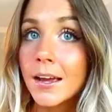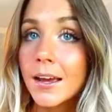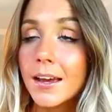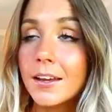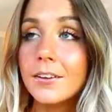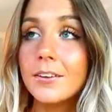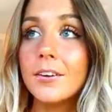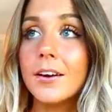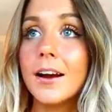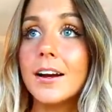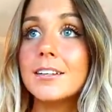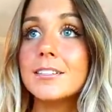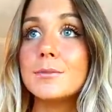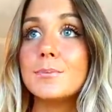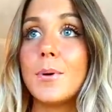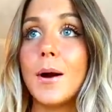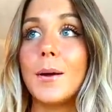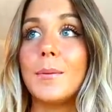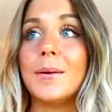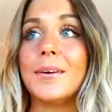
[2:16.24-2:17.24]
And you guys
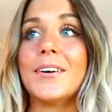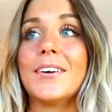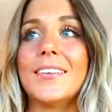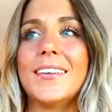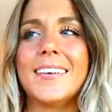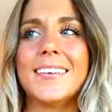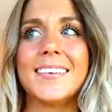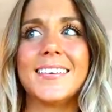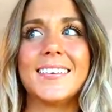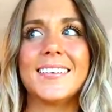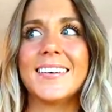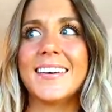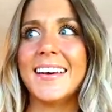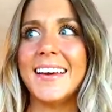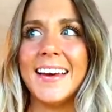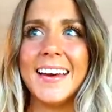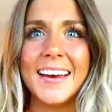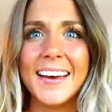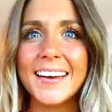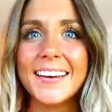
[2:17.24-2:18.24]
probably are like,
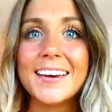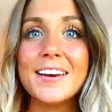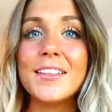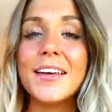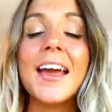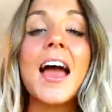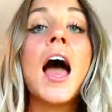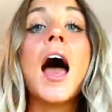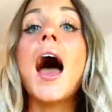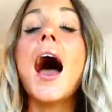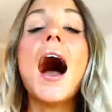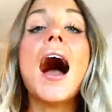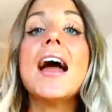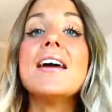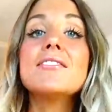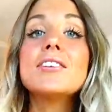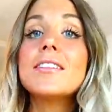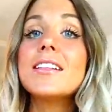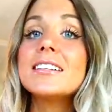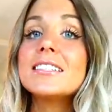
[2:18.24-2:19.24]
okay. Like, I
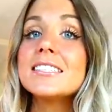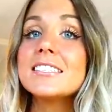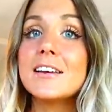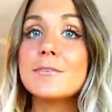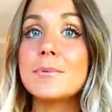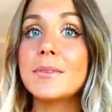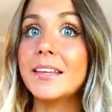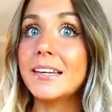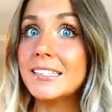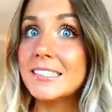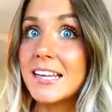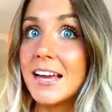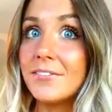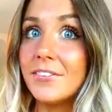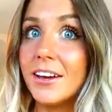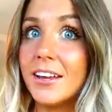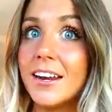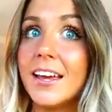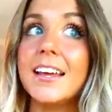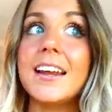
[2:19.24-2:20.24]
haven't done that since I've been like
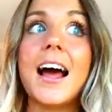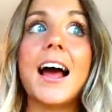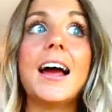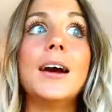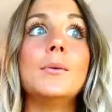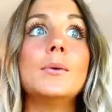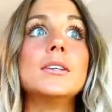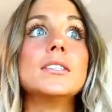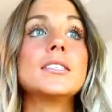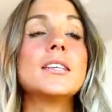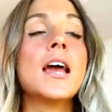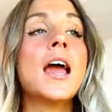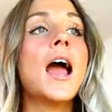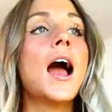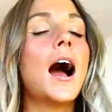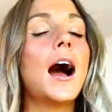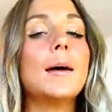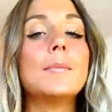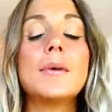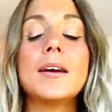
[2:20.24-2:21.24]
seven. And I was,
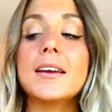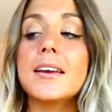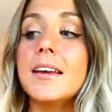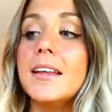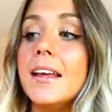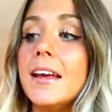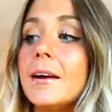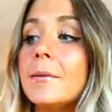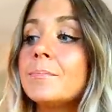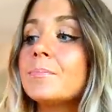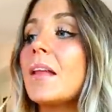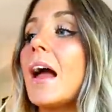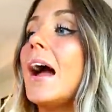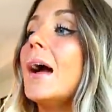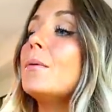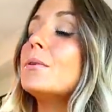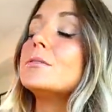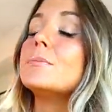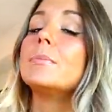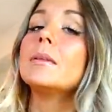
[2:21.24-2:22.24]
I'm not kidding,
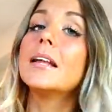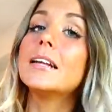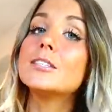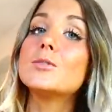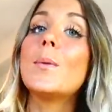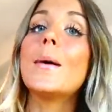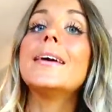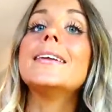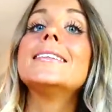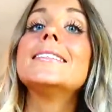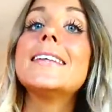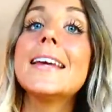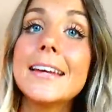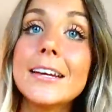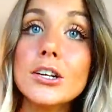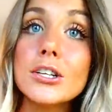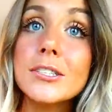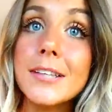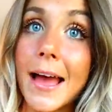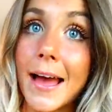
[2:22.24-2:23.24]
I was blood, sweat, and
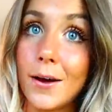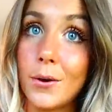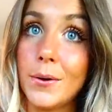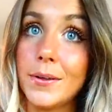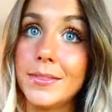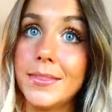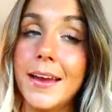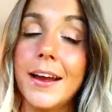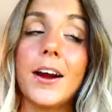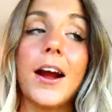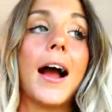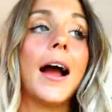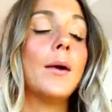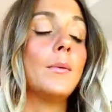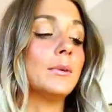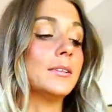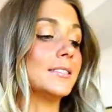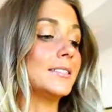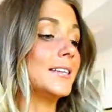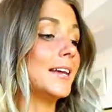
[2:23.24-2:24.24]
tears out in there. I
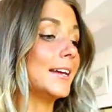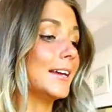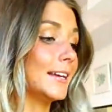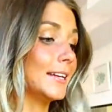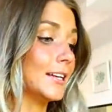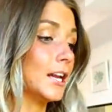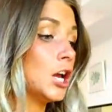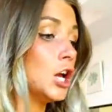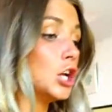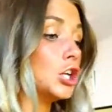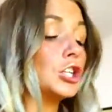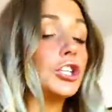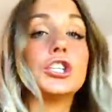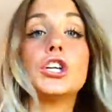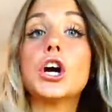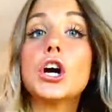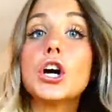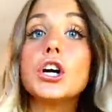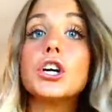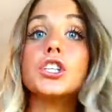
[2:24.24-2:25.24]
was digging
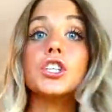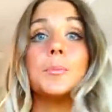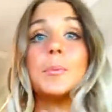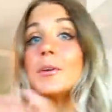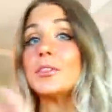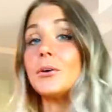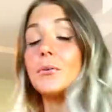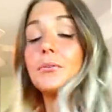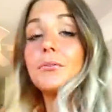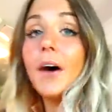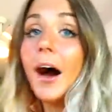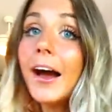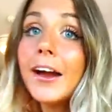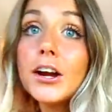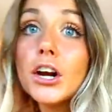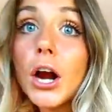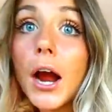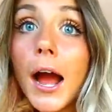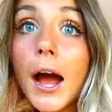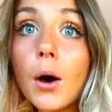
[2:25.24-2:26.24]
dirt to put the
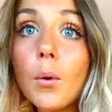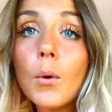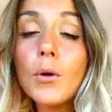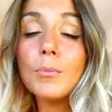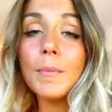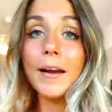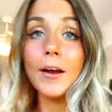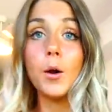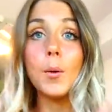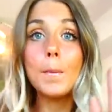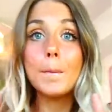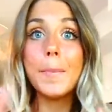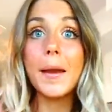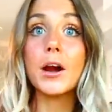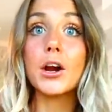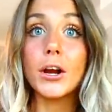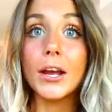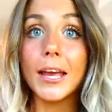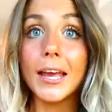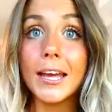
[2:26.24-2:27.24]
fire out with my own
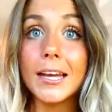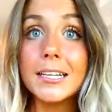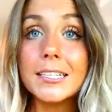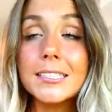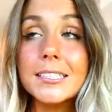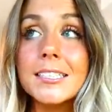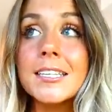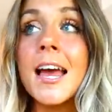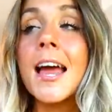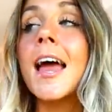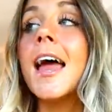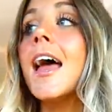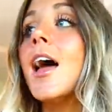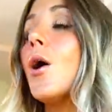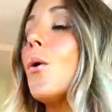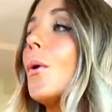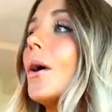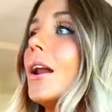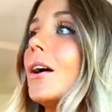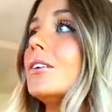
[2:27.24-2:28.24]
bare hands.
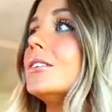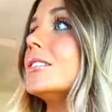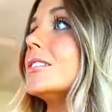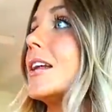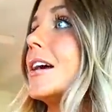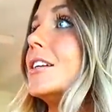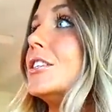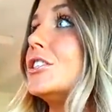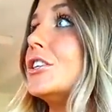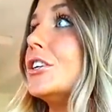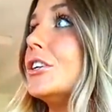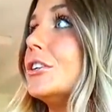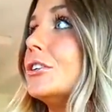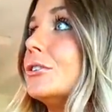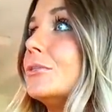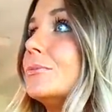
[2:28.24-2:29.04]
What else did I do?